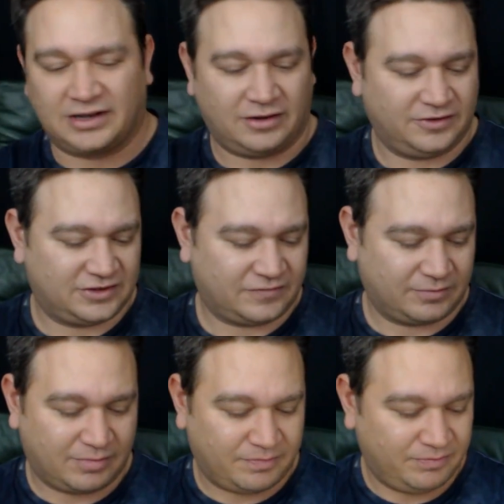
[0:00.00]
Got all these
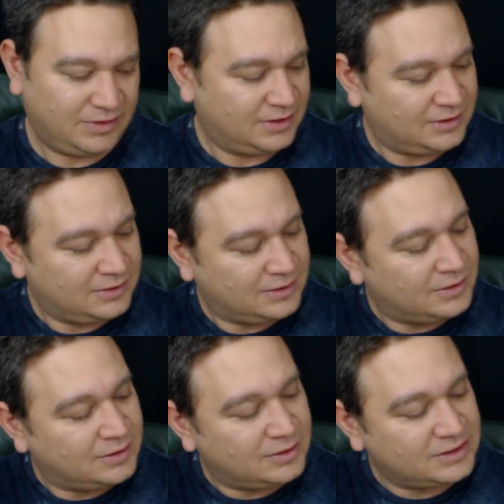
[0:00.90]

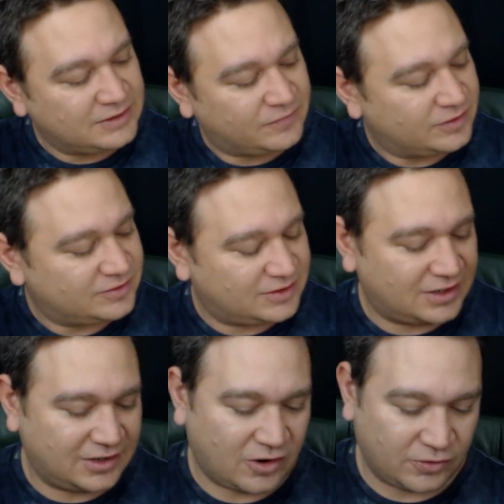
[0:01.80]
different
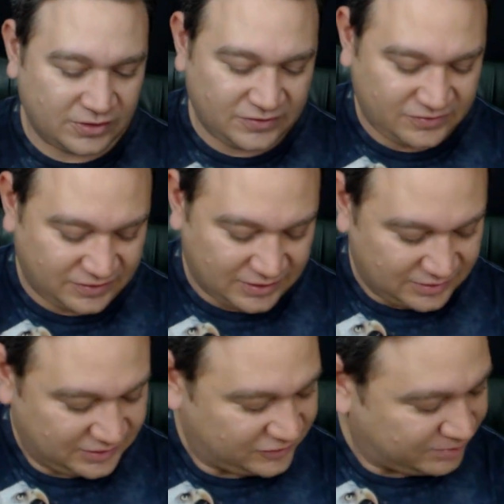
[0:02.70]
artists
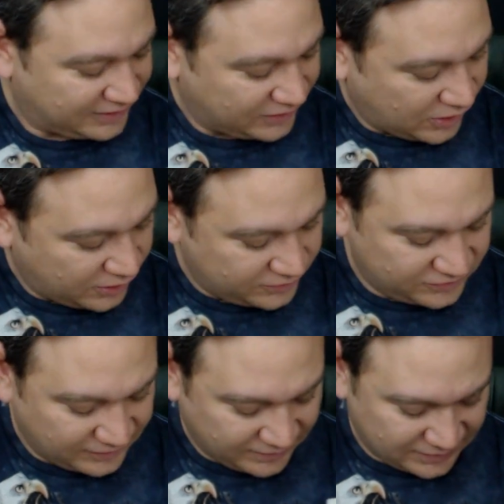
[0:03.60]
and explain the art,
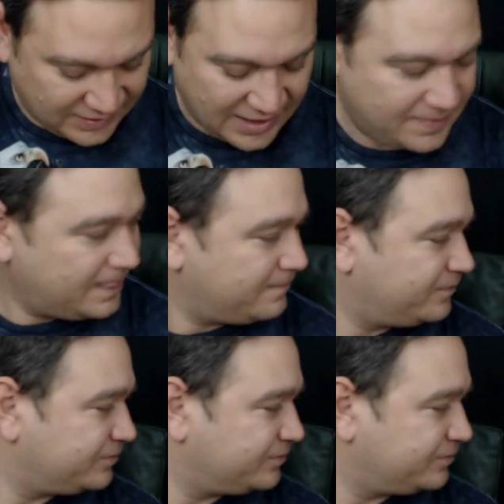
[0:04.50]
stuff like that.